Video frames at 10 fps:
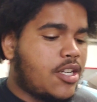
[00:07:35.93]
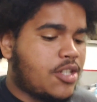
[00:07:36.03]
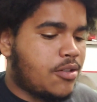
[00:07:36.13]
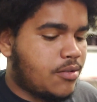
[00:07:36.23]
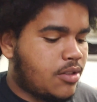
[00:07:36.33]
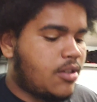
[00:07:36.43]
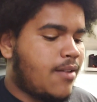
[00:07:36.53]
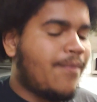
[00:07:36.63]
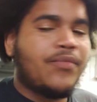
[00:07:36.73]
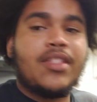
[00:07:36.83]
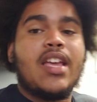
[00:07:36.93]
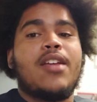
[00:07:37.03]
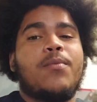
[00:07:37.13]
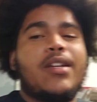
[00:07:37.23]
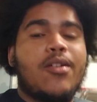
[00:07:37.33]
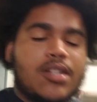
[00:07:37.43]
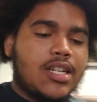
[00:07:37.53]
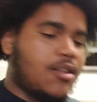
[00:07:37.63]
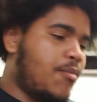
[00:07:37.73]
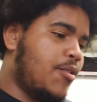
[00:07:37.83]
issues, then we know it's
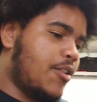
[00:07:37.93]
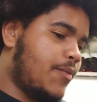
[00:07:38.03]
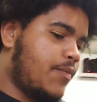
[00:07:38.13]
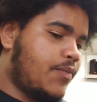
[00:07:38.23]
not the motor.